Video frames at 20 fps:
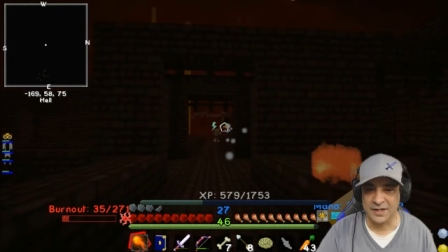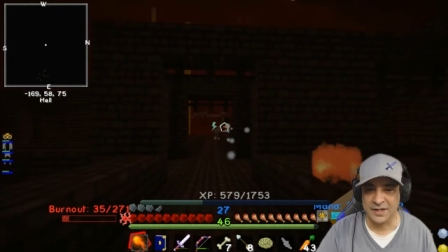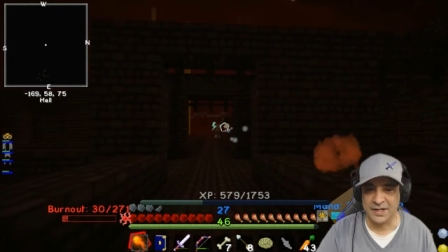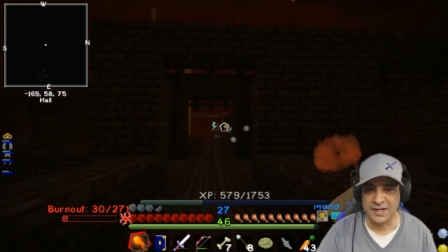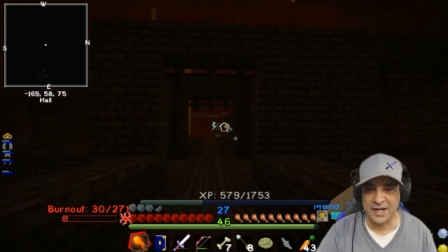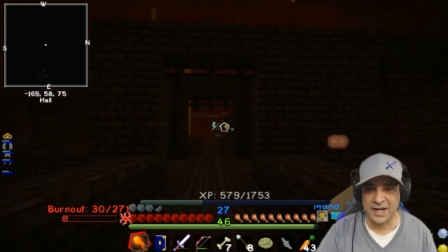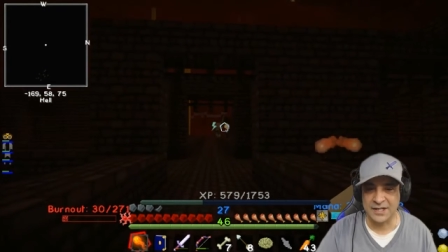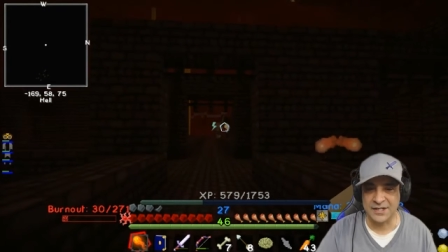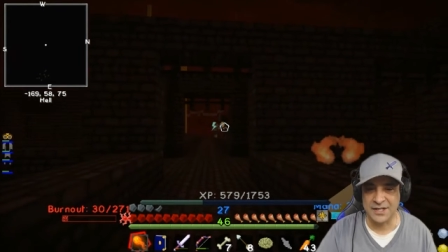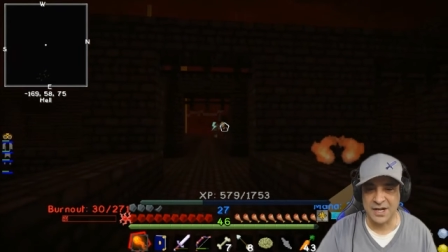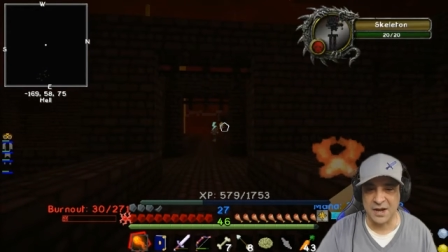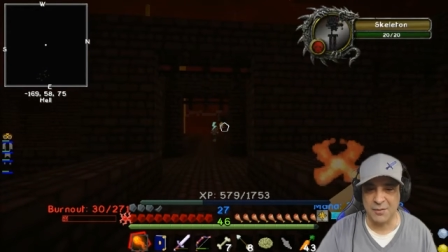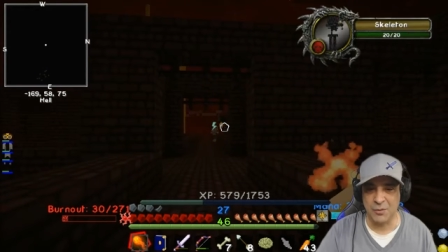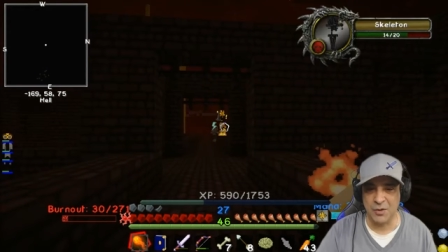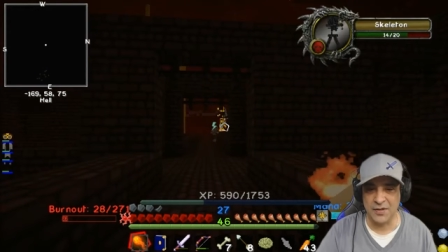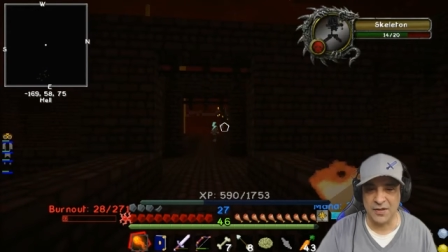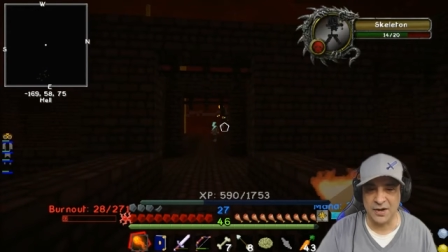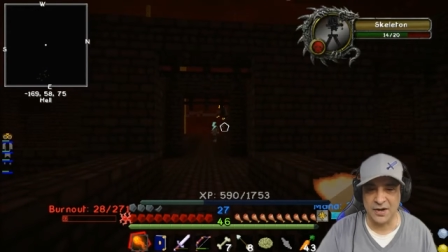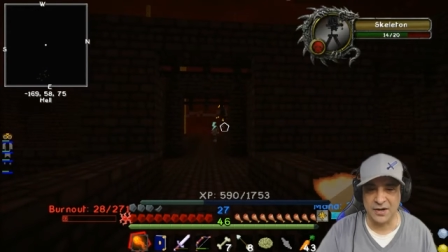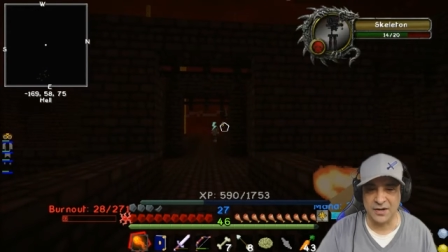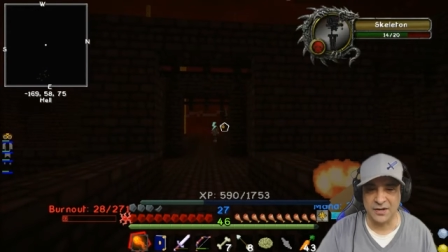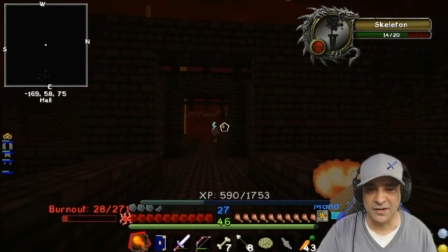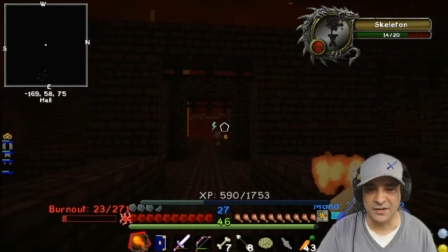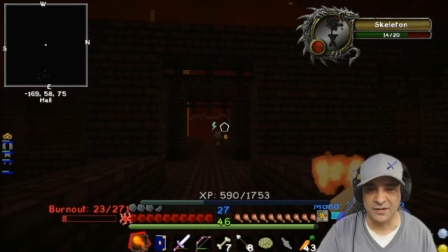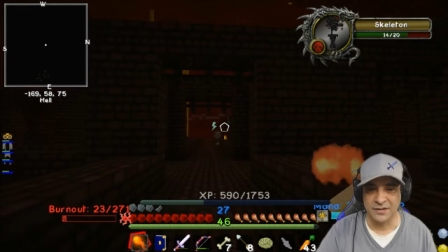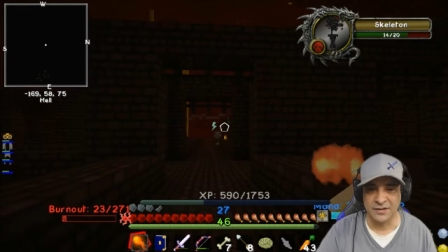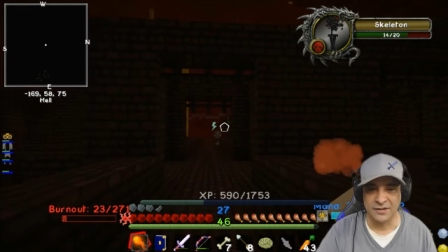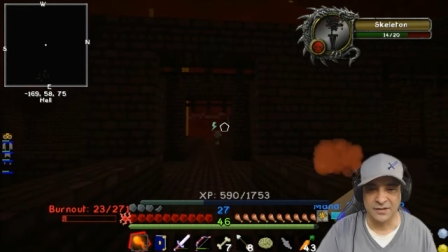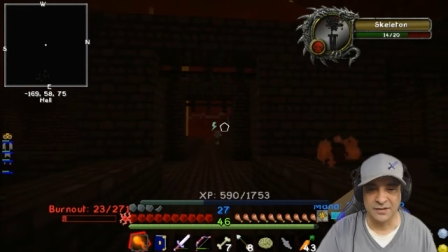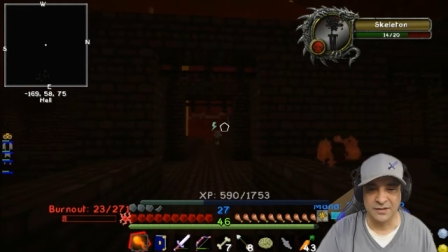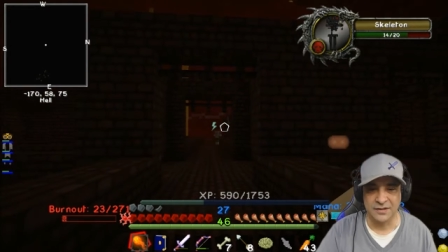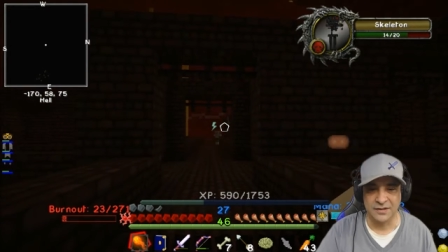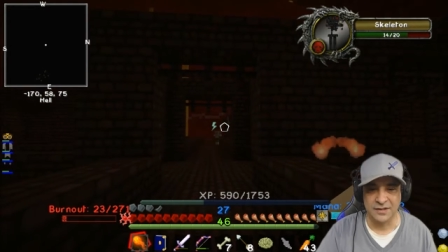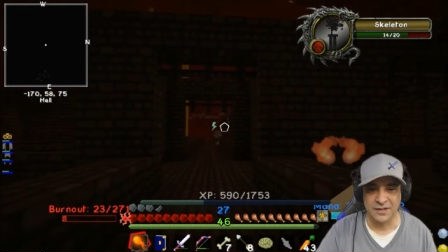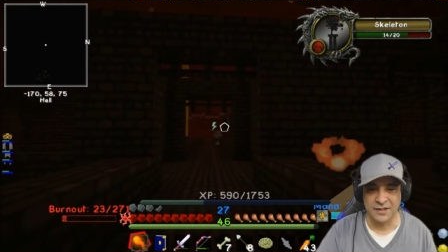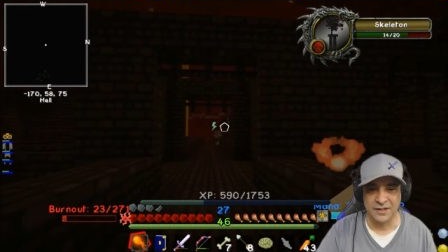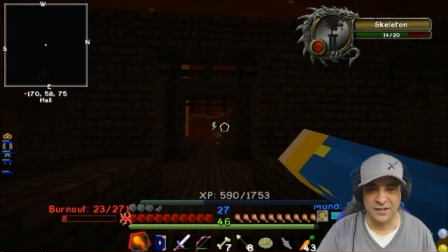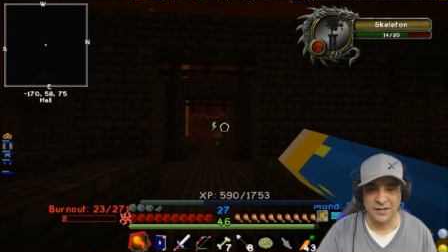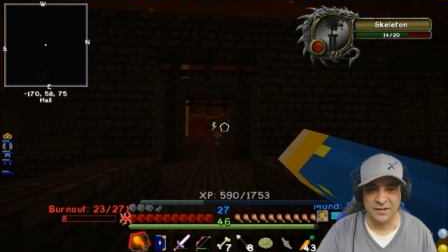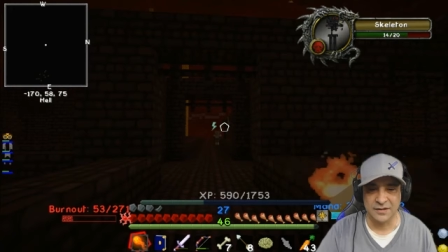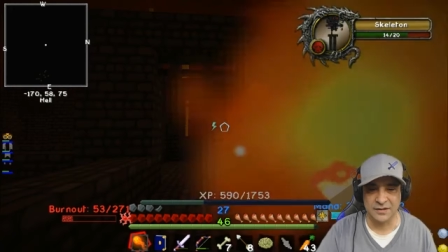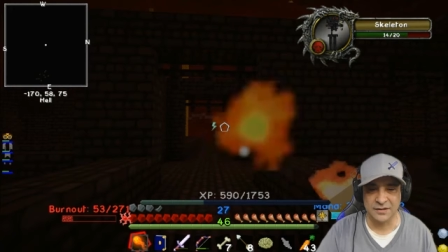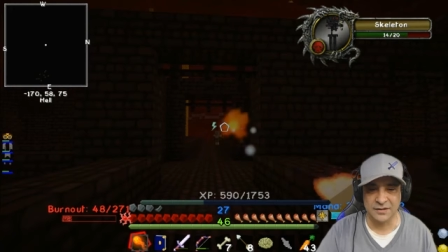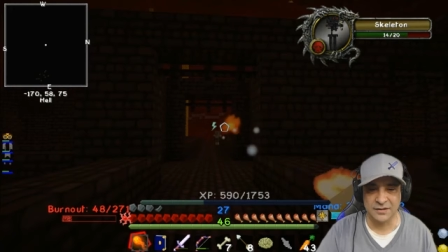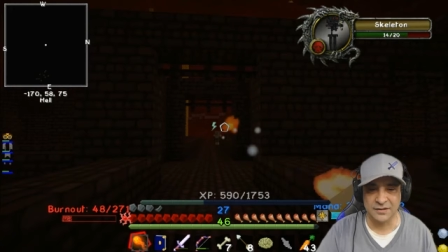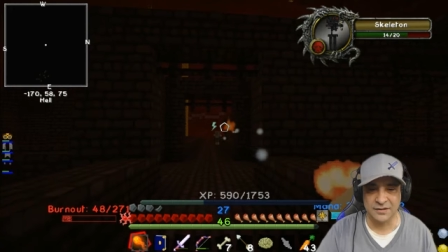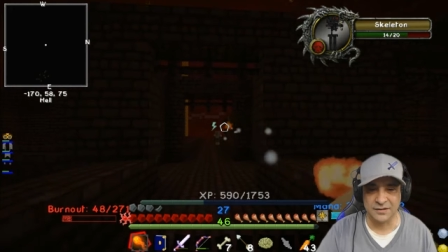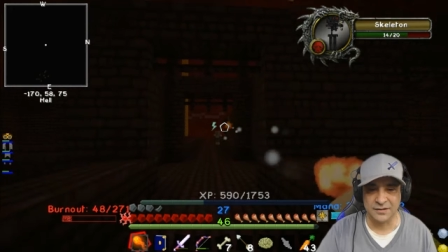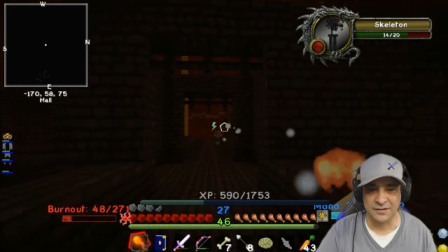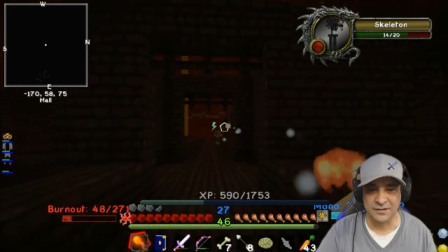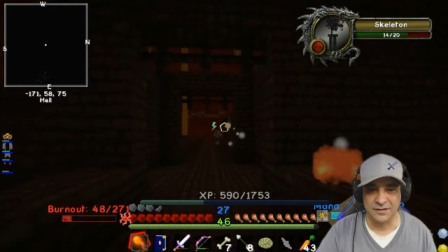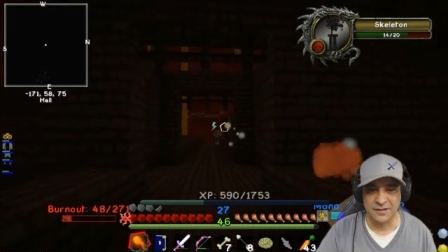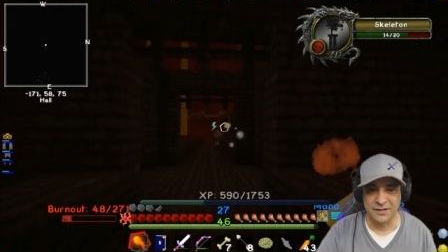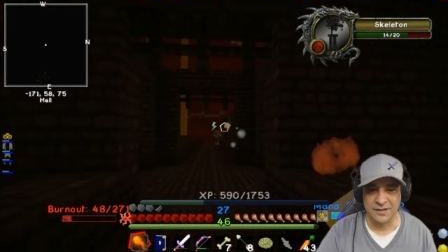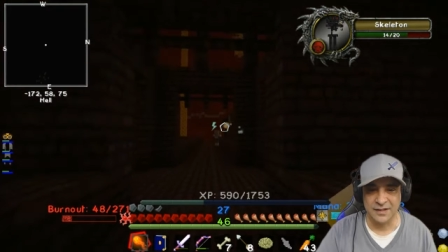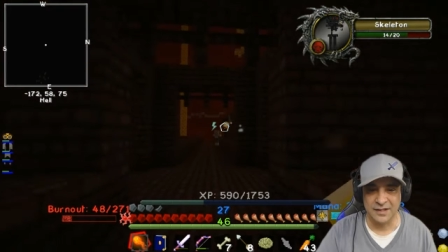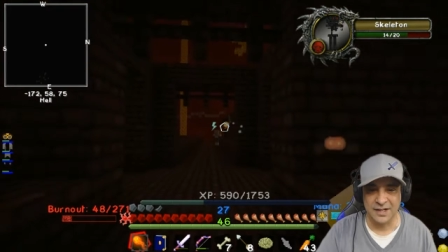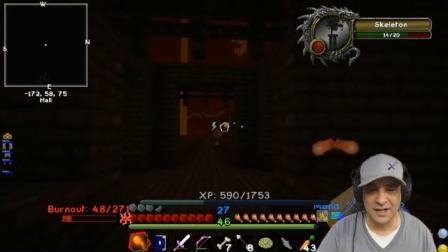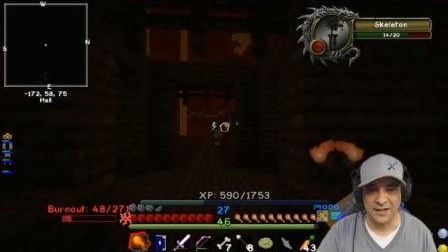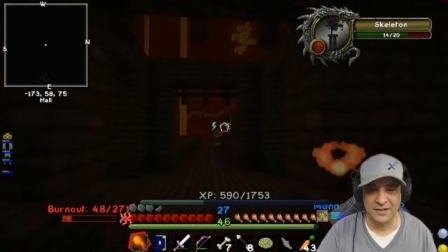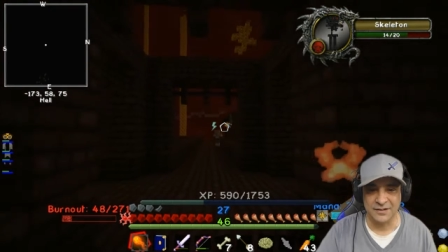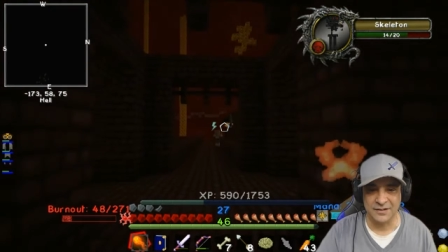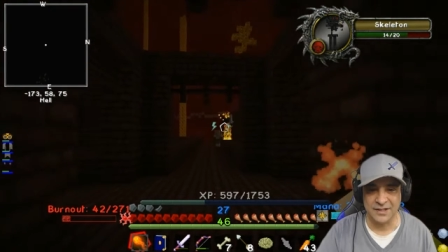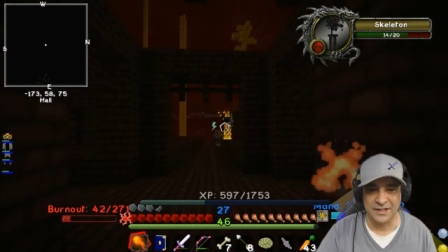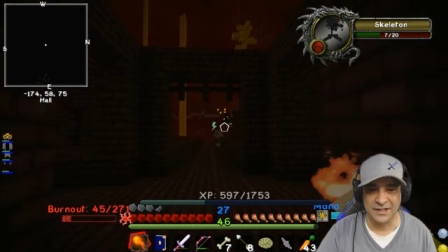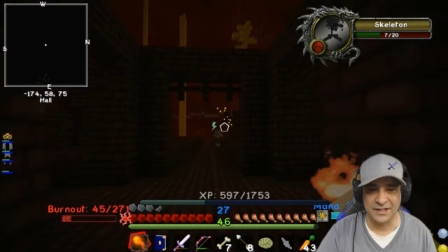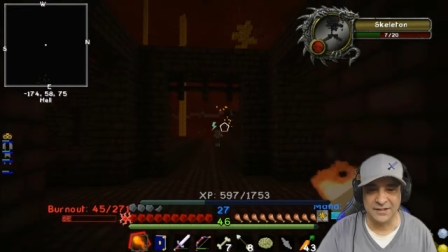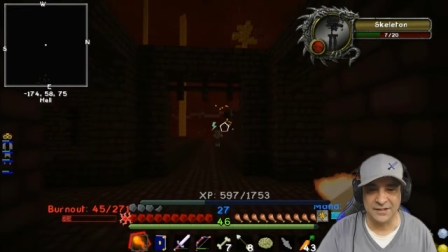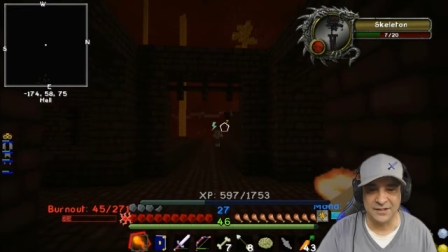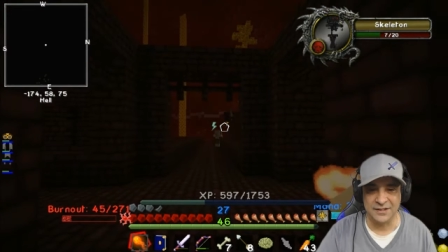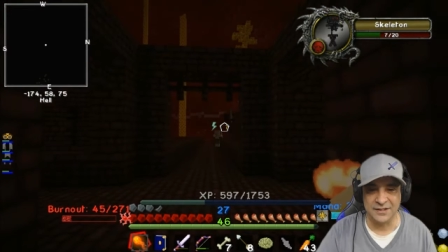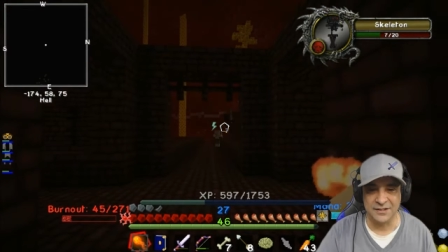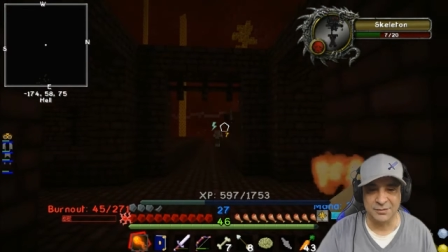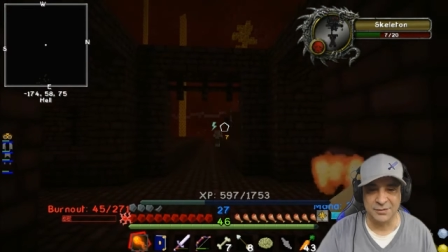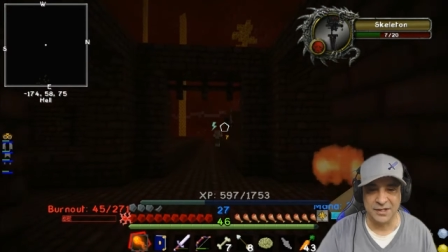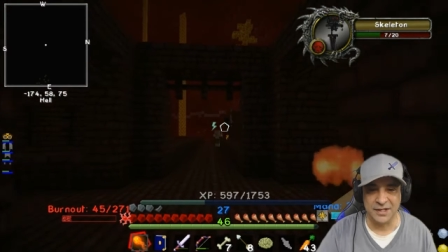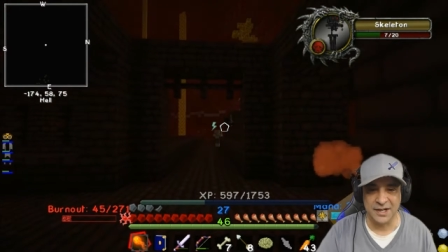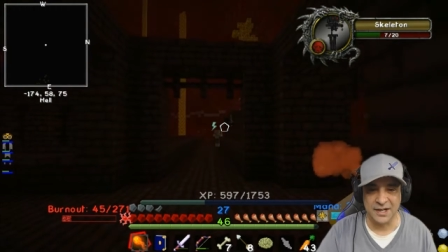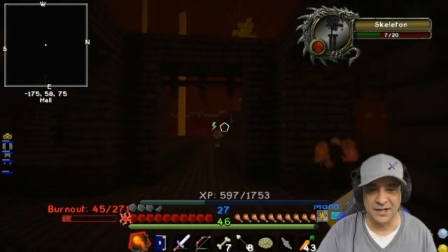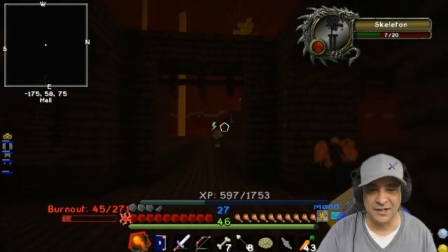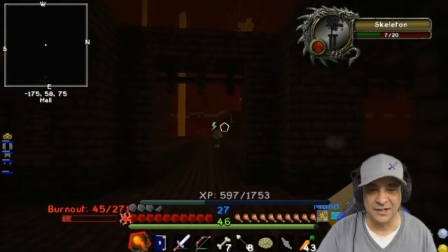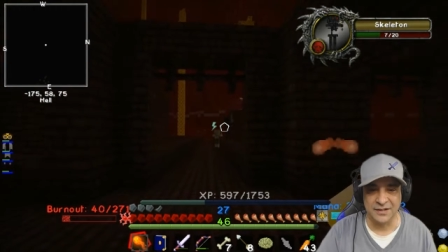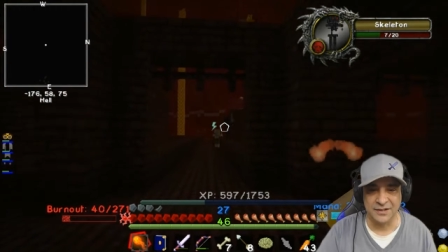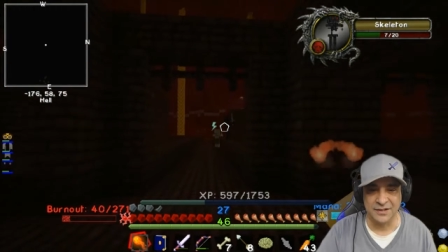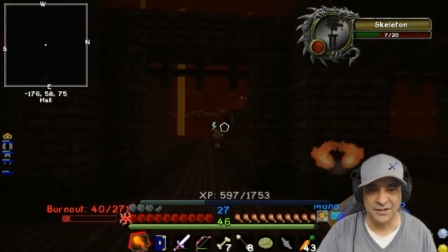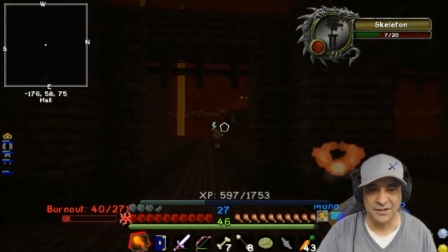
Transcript: Get some wither! Mm. I don't think he sees me yet.